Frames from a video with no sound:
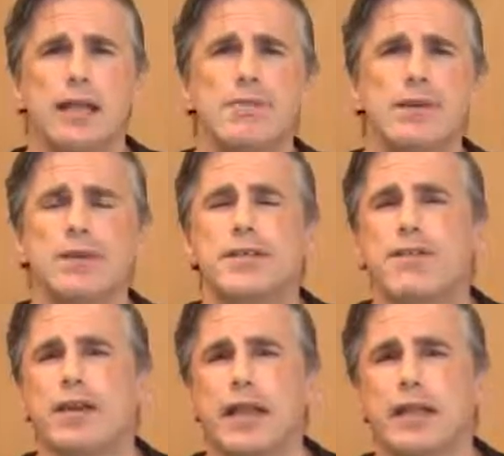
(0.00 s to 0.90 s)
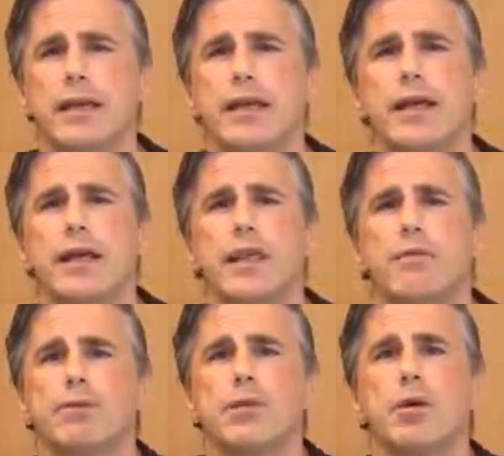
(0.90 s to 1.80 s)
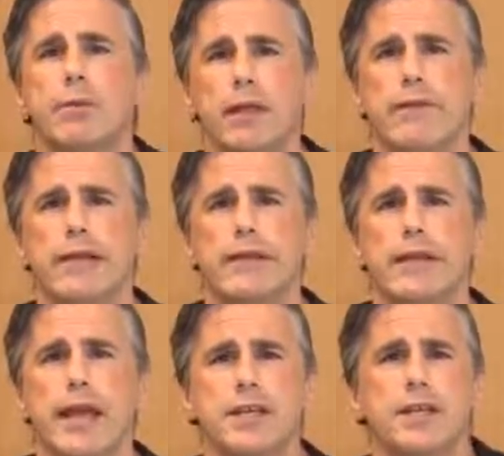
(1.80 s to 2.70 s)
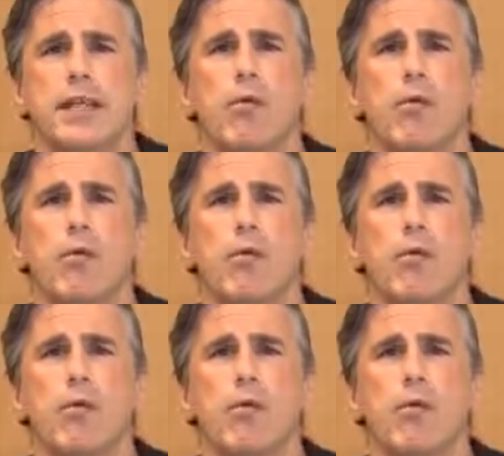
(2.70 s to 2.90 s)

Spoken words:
it's because evidently there was no real investigation.